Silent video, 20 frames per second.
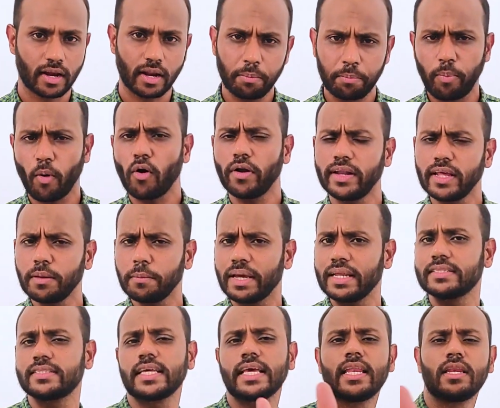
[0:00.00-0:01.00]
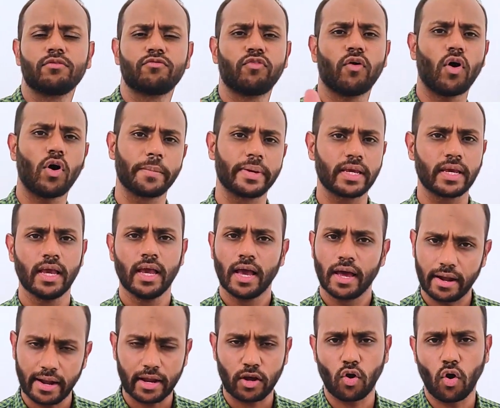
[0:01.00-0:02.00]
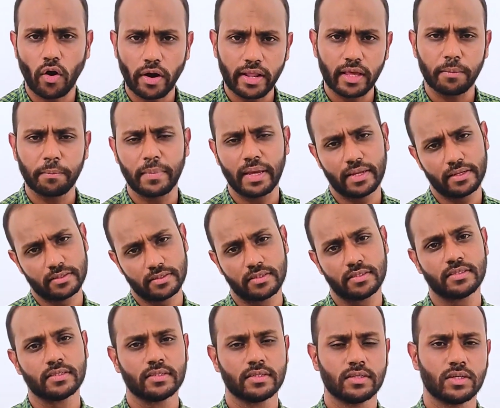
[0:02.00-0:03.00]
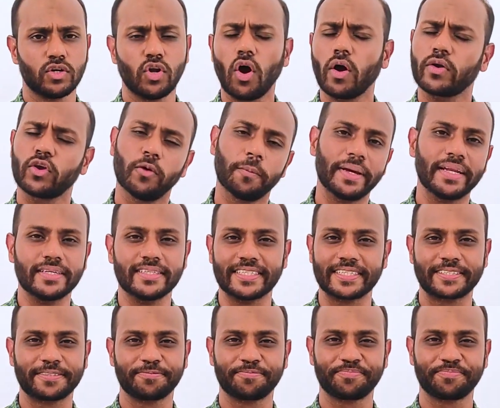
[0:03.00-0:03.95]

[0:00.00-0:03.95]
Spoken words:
Reporting means informing. Recording means documenting.